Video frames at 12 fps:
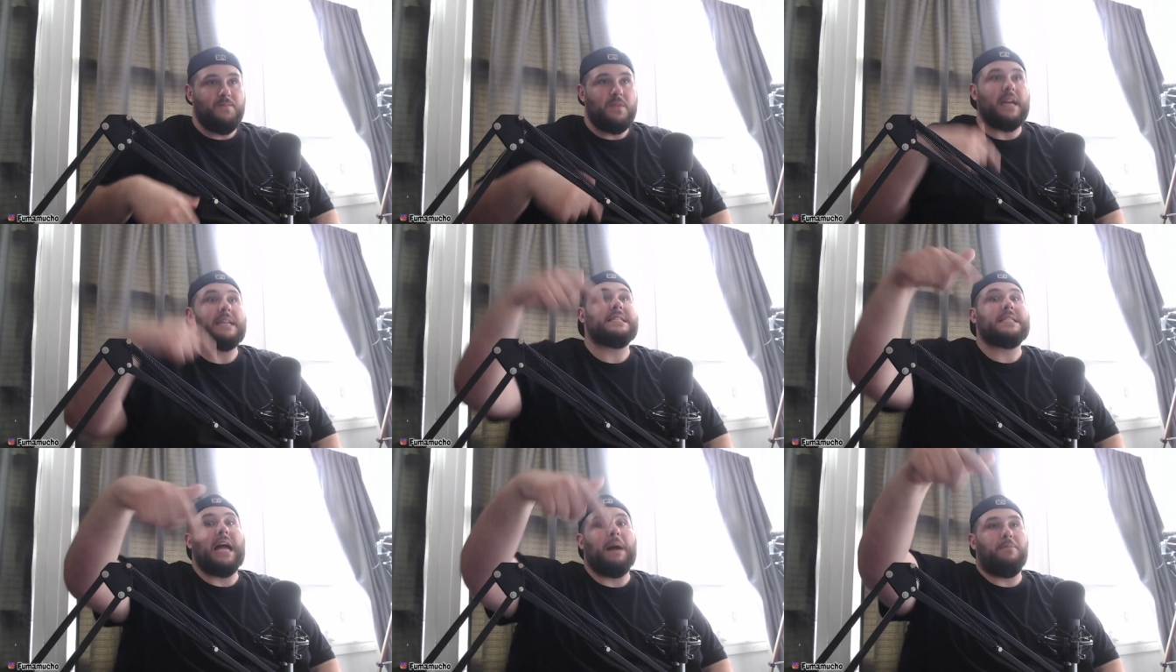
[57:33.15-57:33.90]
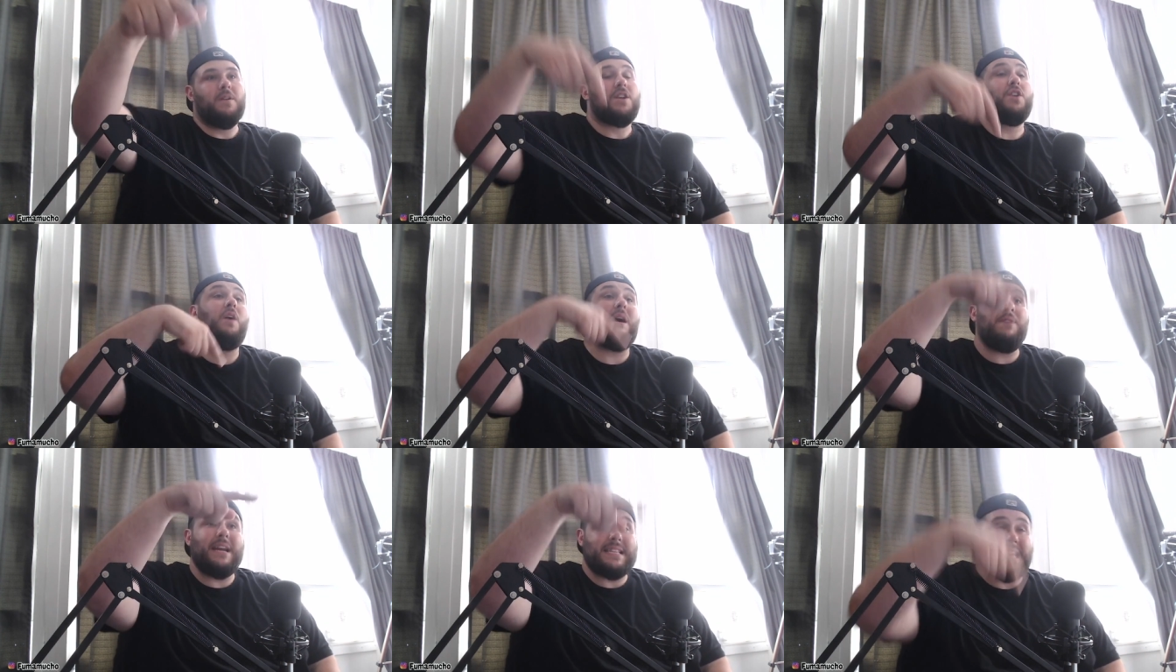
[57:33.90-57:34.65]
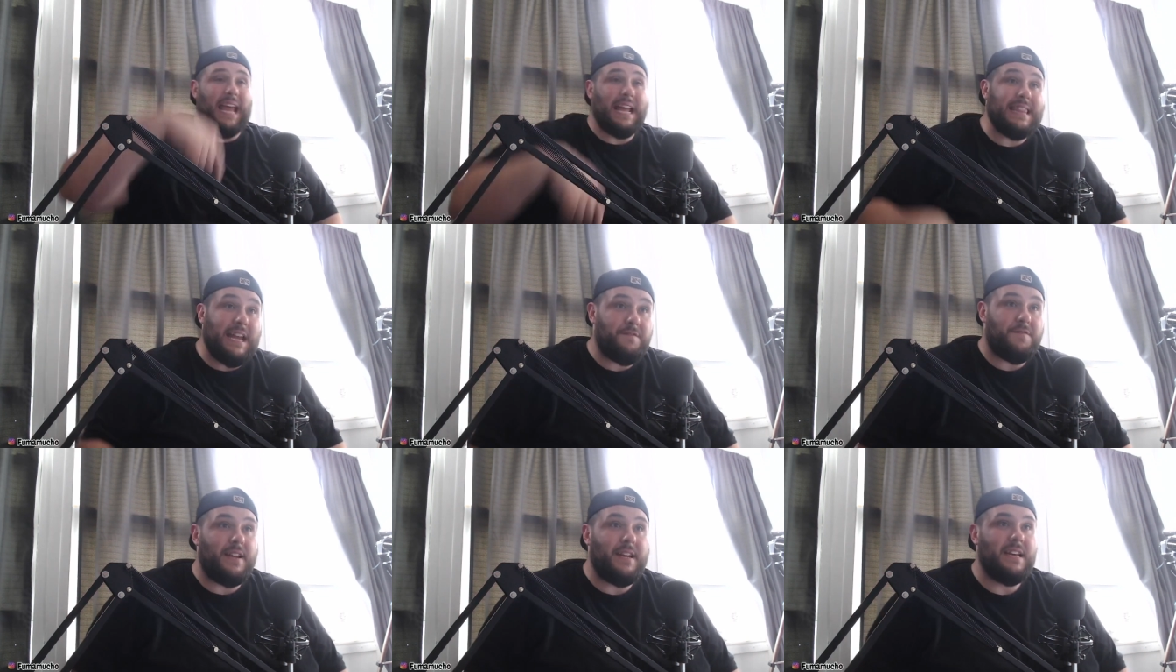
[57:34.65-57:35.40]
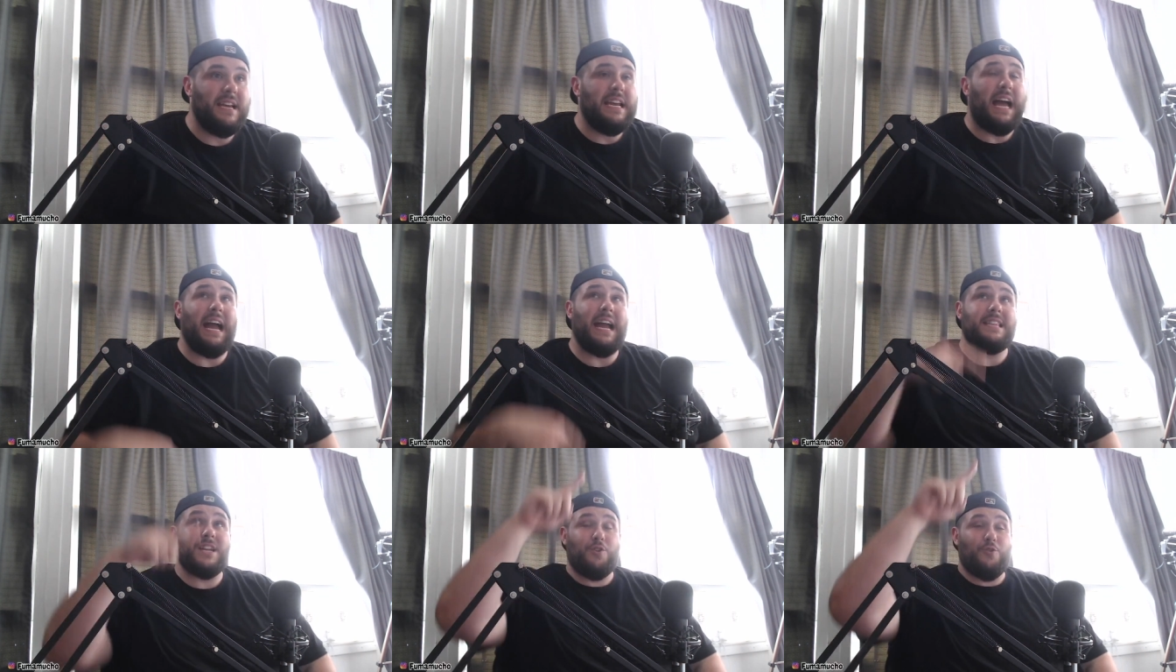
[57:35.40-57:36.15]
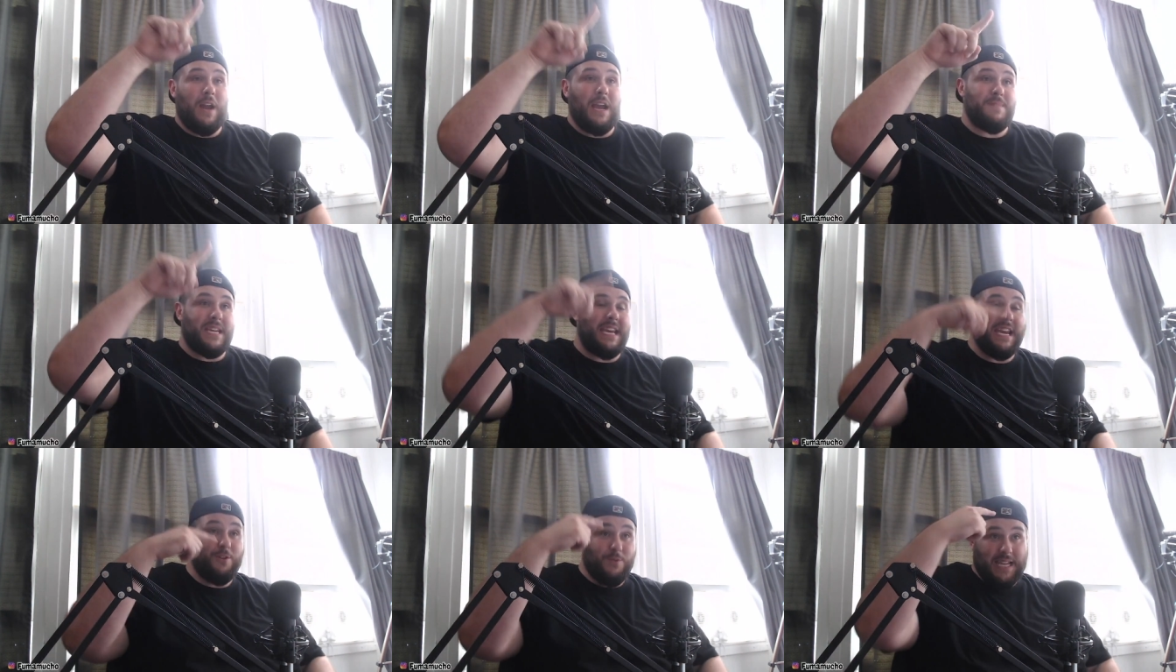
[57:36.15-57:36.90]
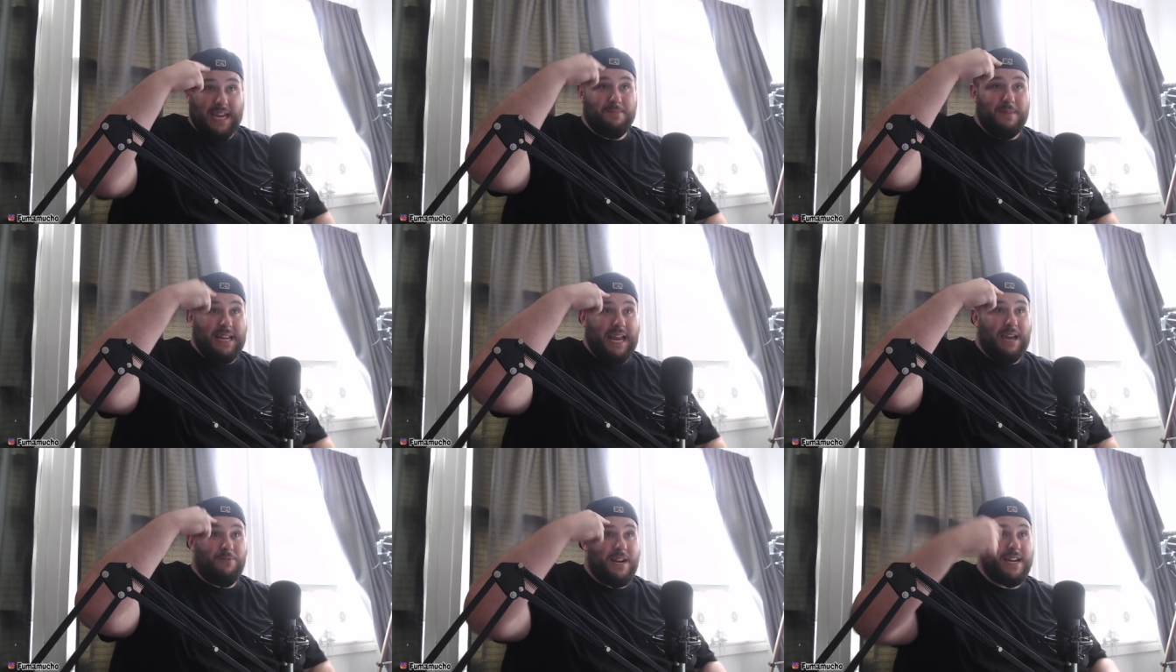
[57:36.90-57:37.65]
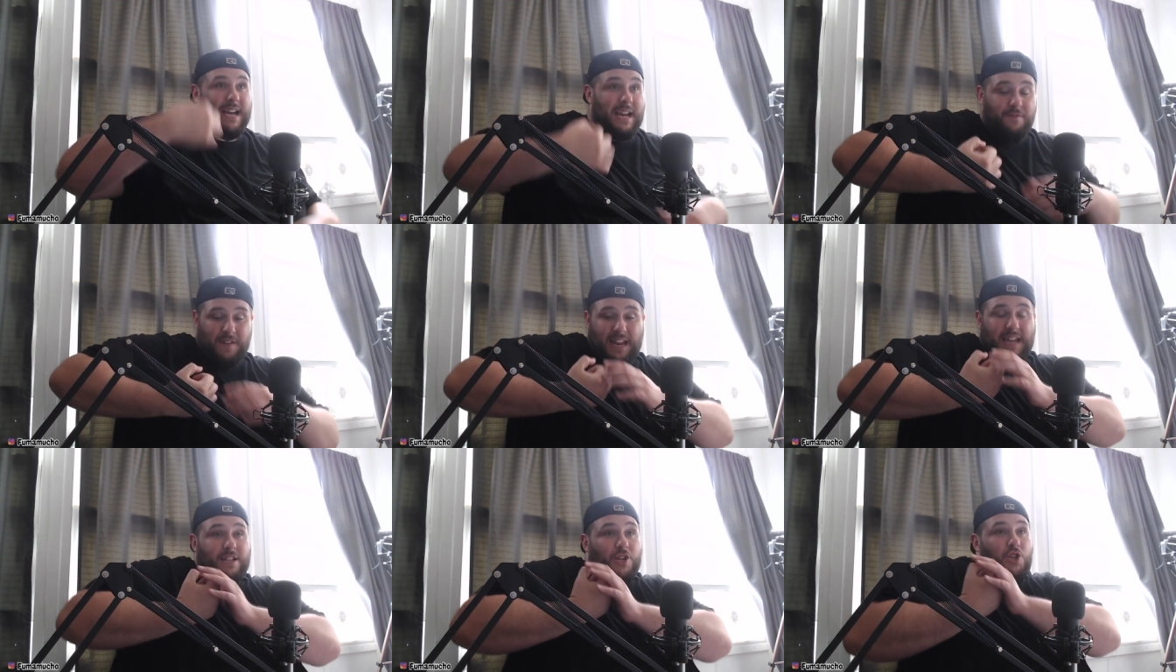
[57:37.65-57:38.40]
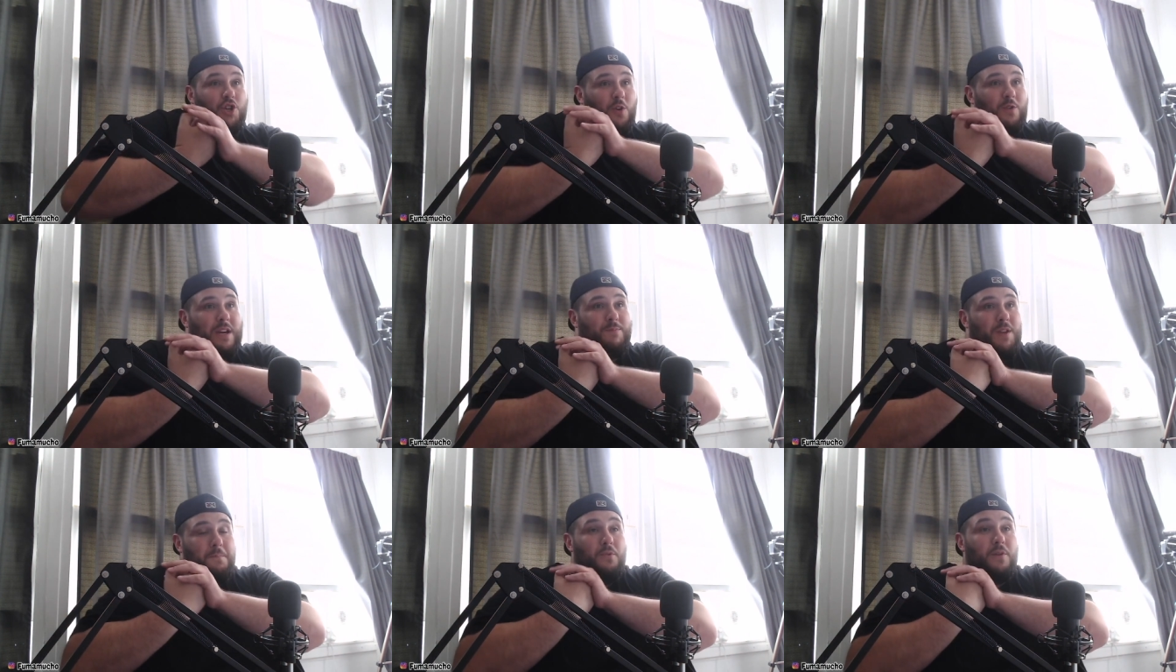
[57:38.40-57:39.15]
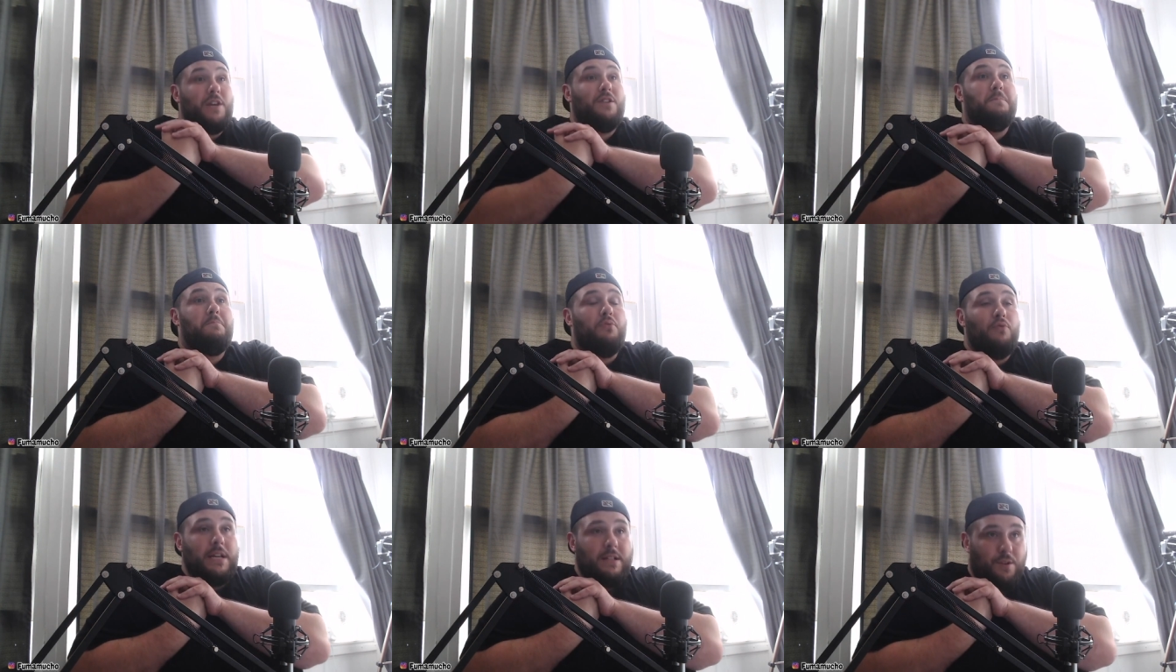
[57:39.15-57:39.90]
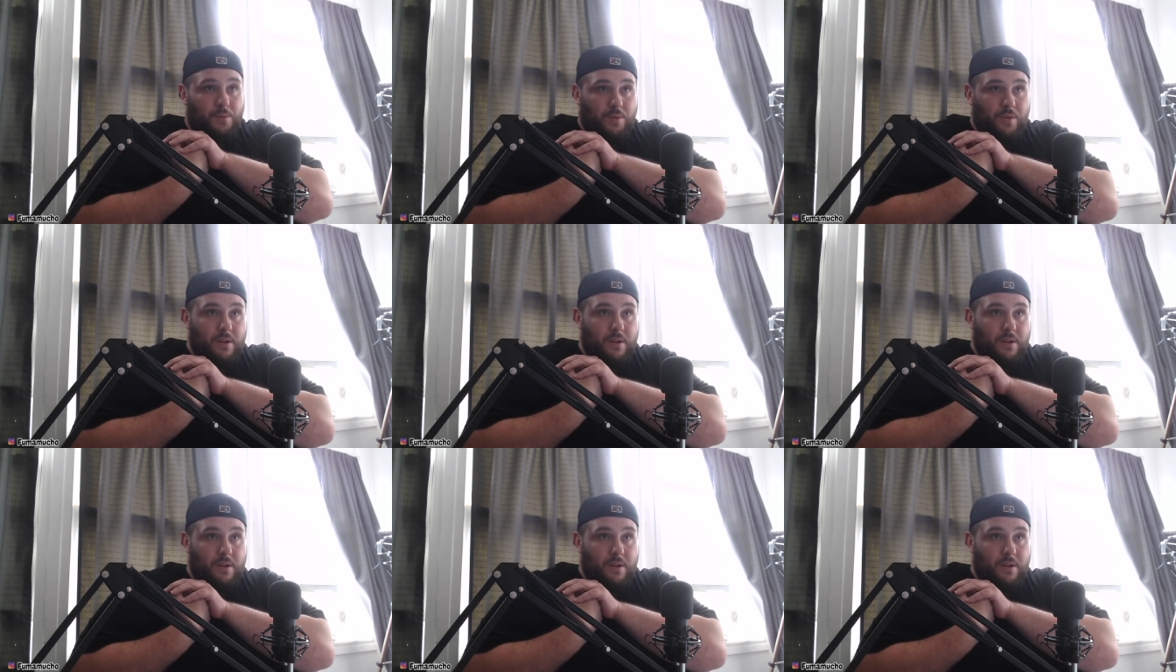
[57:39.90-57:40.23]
Like, stop. You know how I had to end that fight? I had to grab the kid who was hitting me in the head with a knife, and I had to choke him to the point he couldn't breathe no more.